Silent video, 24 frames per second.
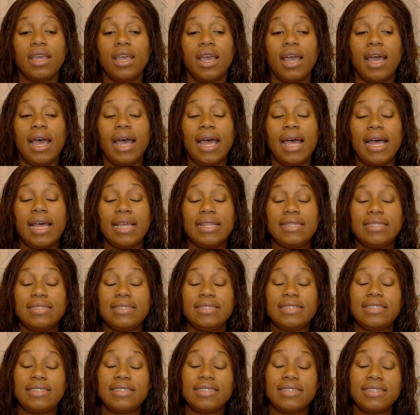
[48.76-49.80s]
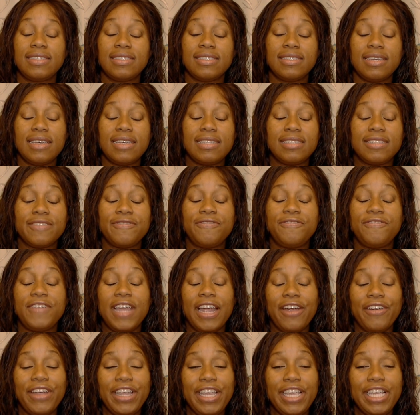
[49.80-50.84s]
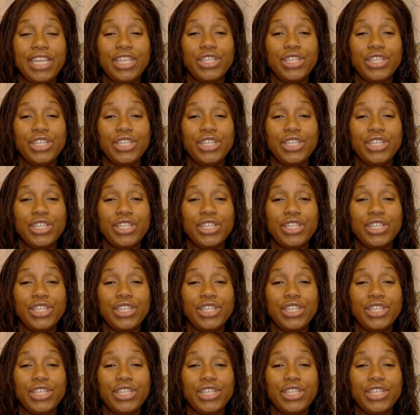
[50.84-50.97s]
and it's a very